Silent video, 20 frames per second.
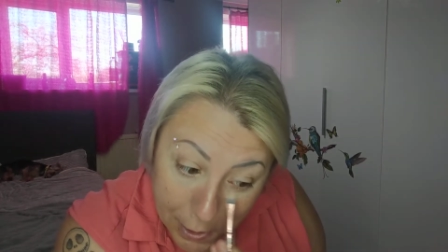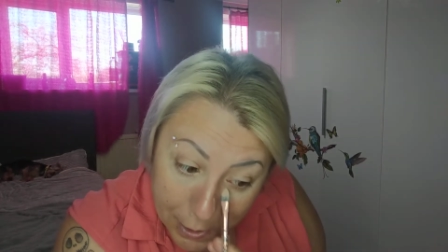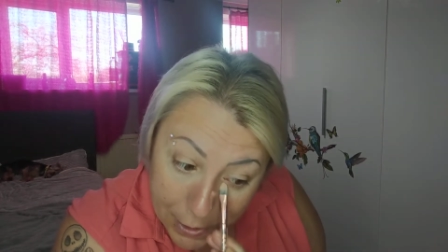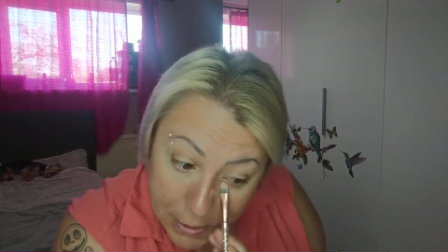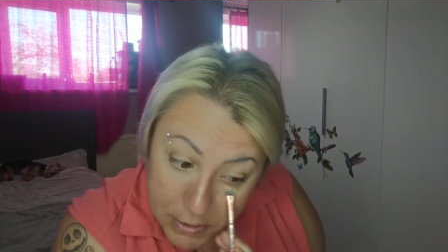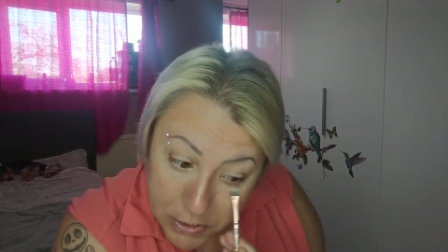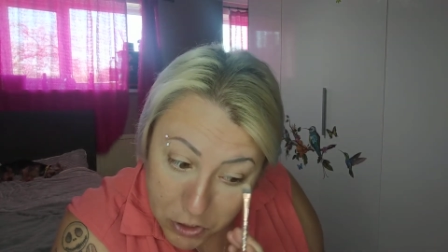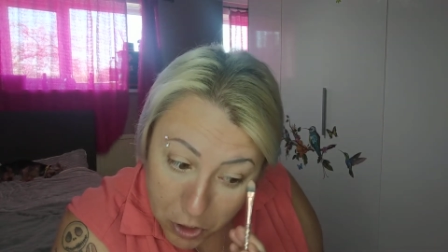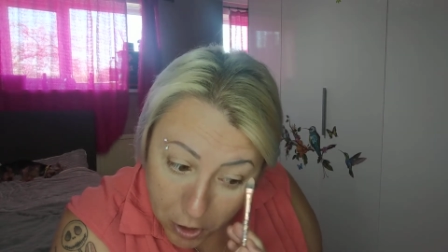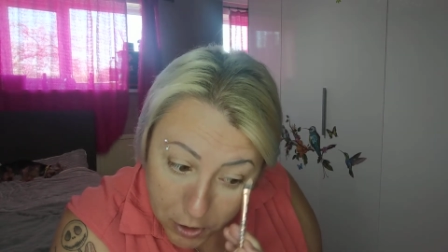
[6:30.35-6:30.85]

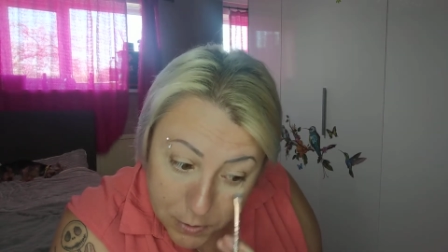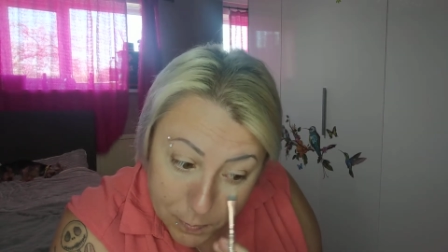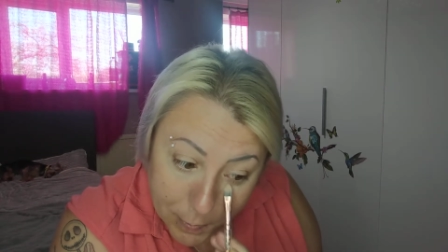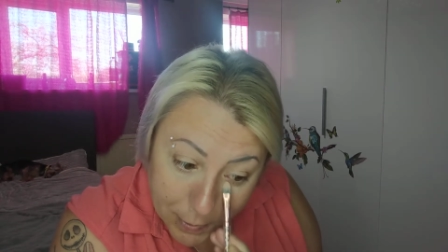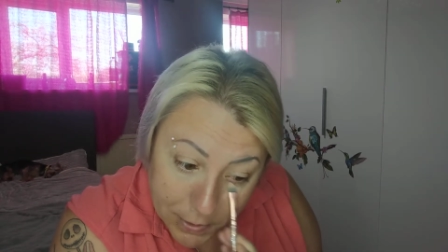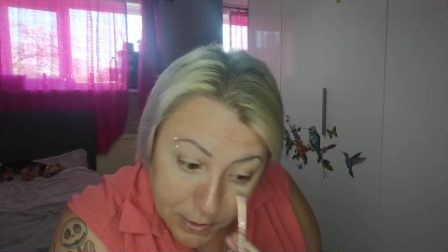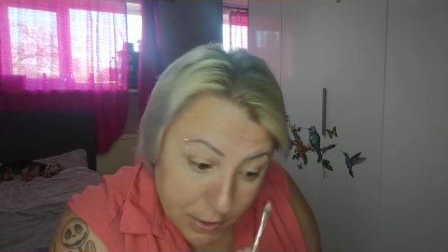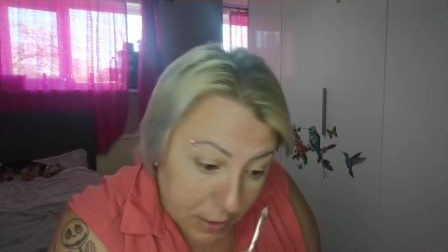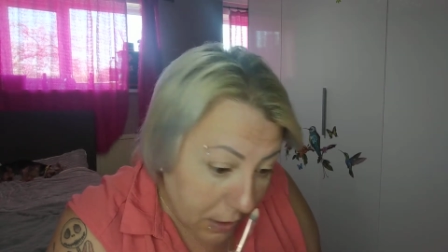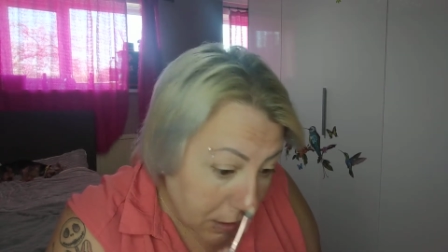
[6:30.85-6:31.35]
It's not as
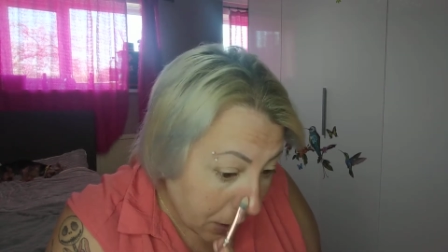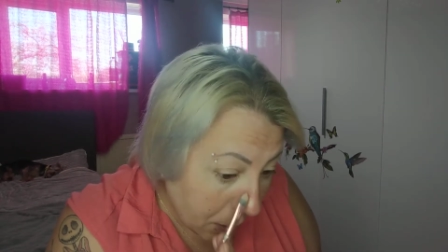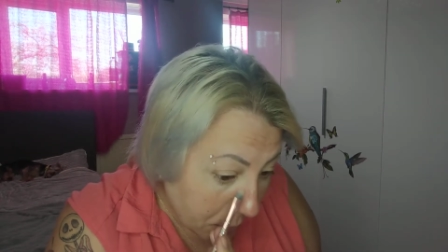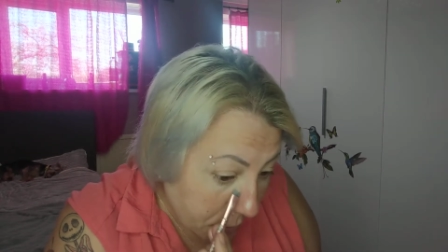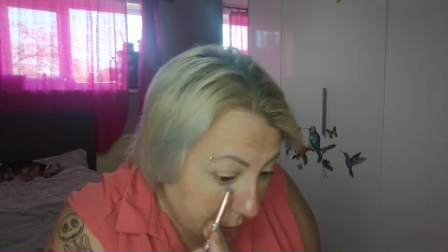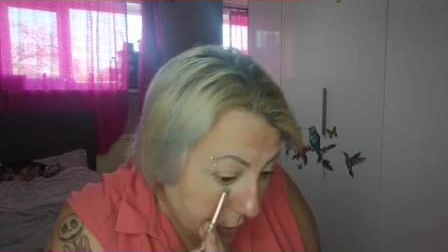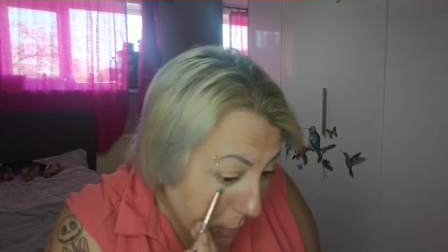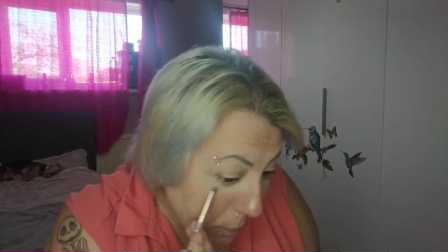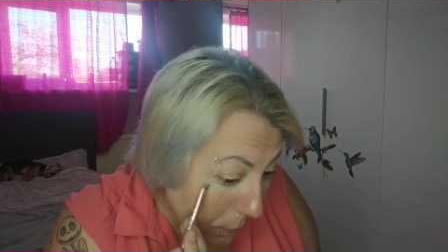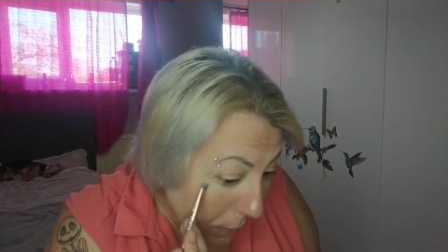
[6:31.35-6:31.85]
bad as it
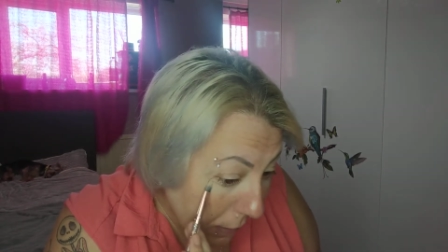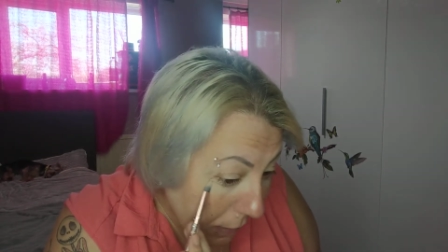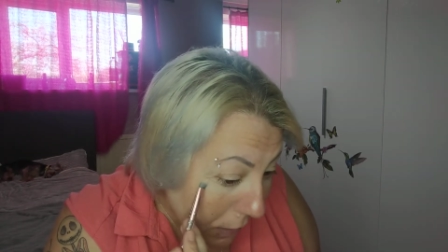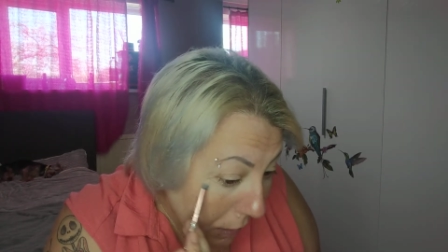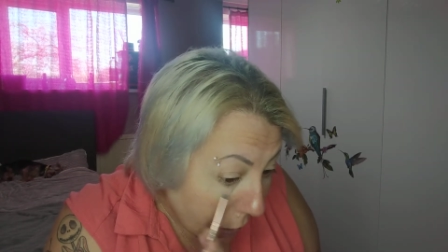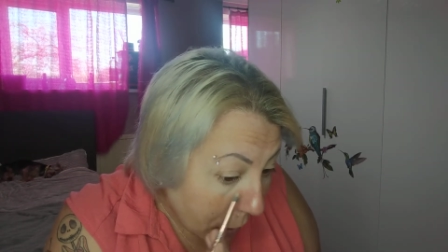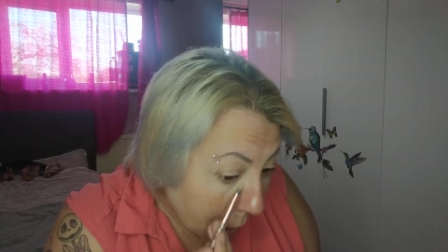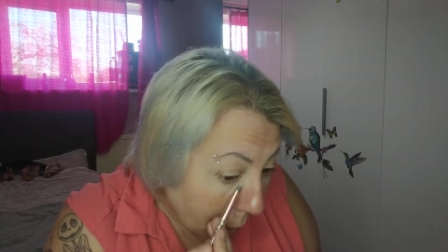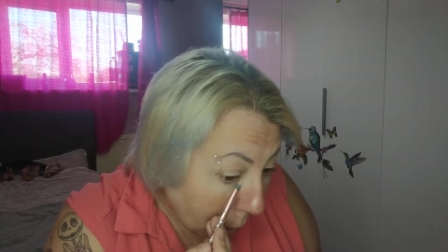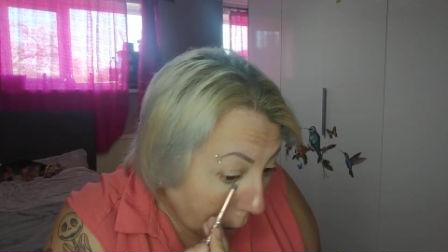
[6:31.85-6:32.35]
used to be,
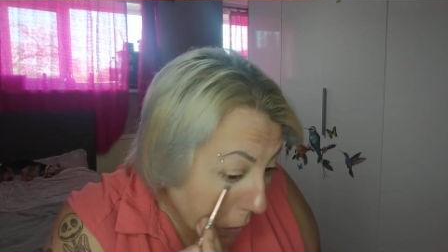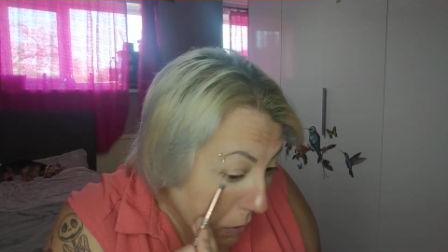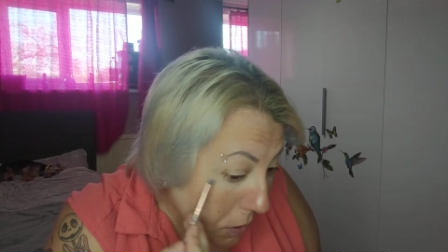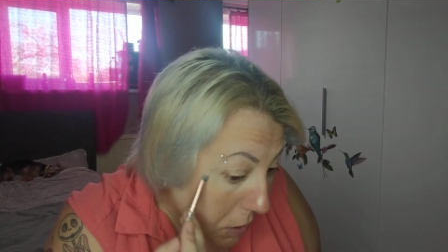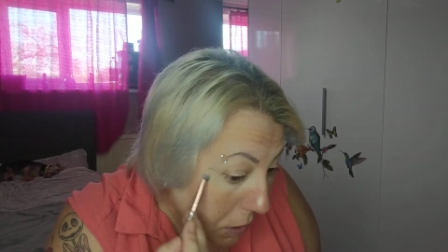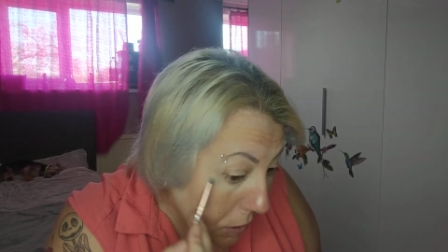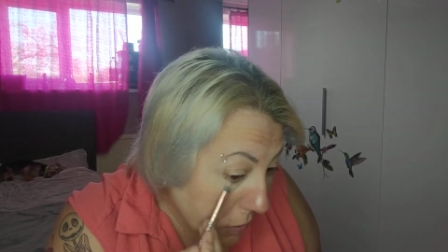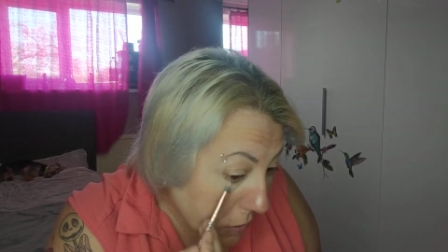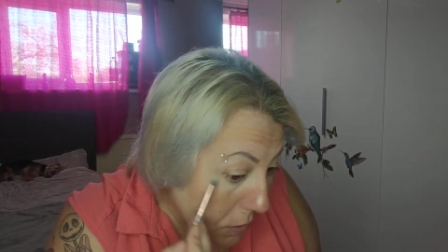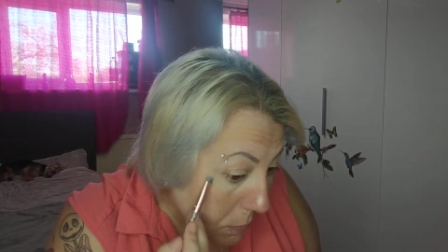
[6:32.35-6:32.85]
because
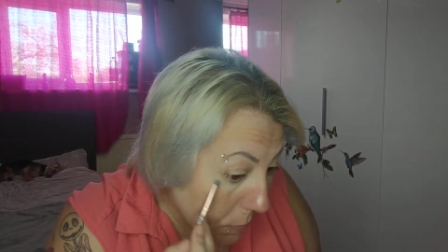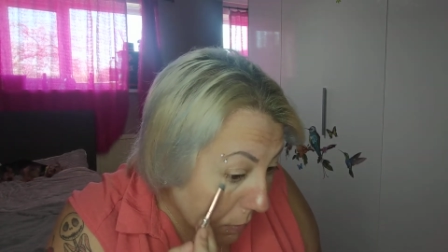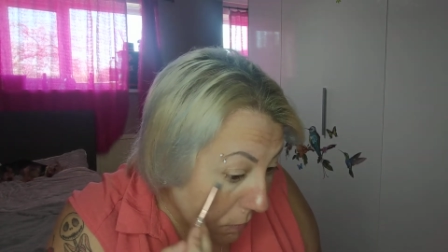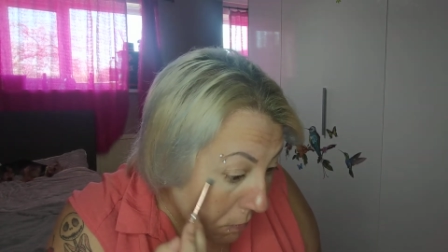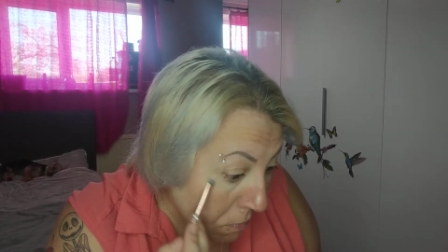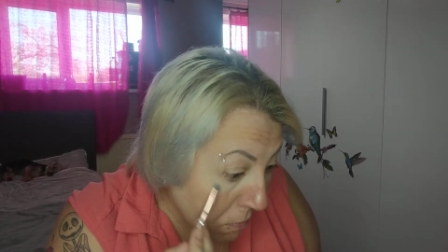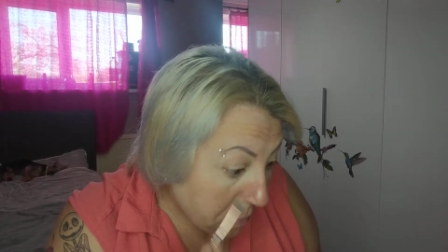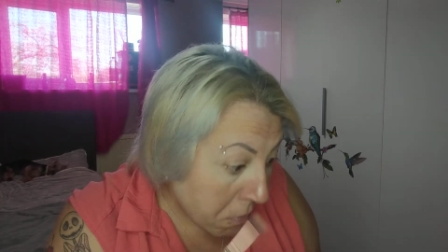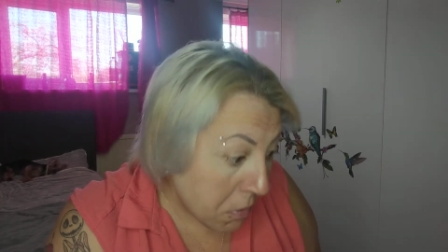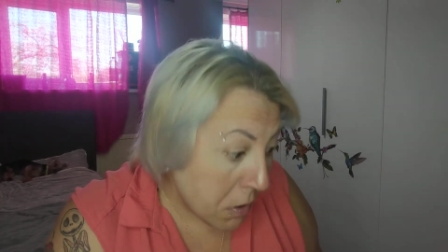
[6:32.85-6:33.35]
it used to be
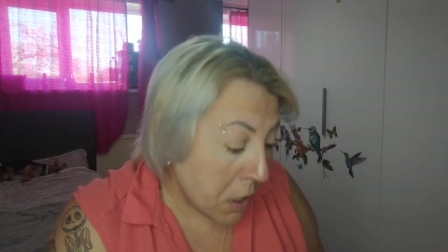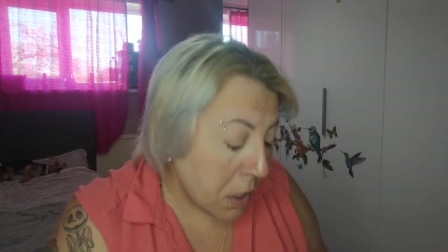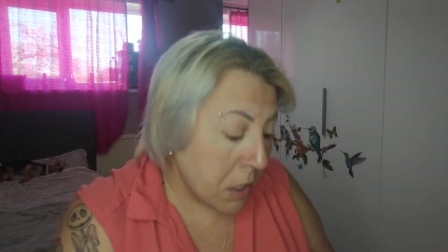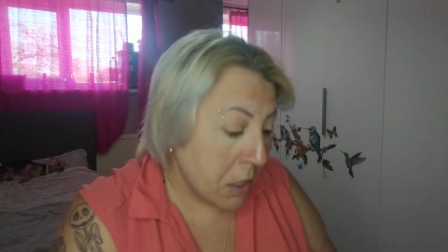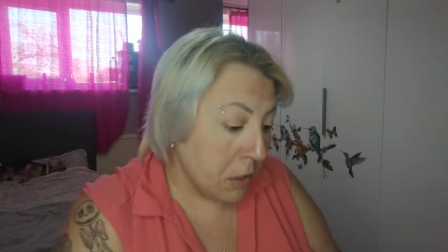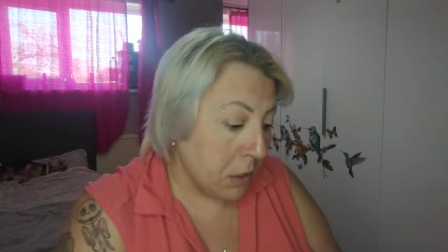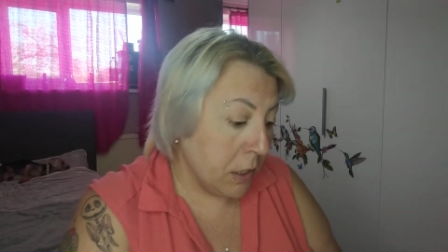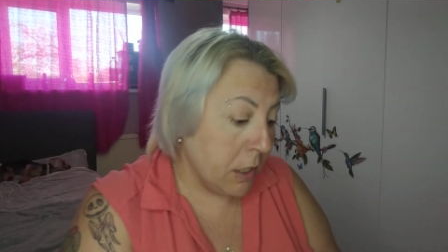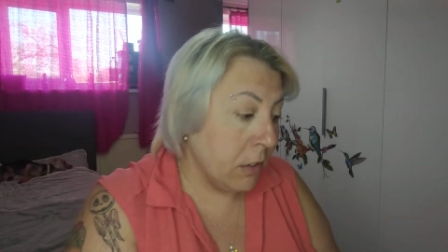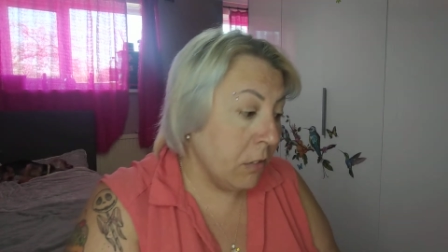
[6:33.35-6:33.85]

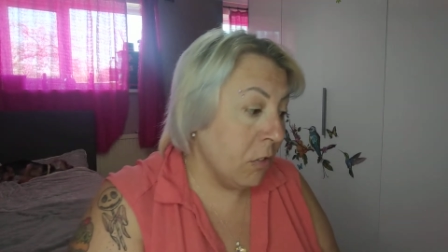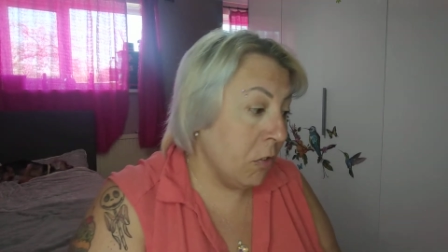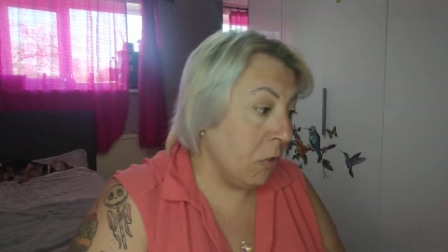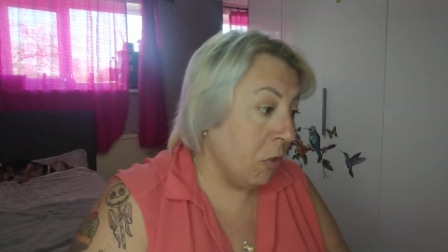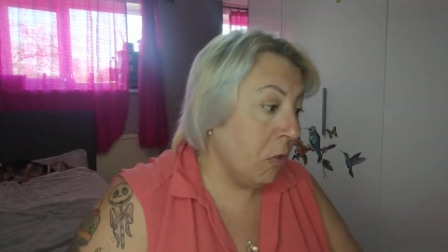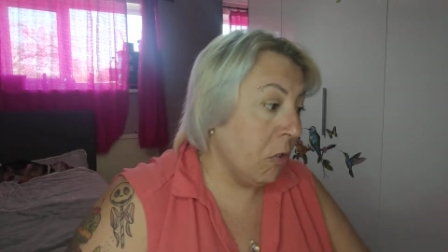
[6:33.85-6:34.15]
really,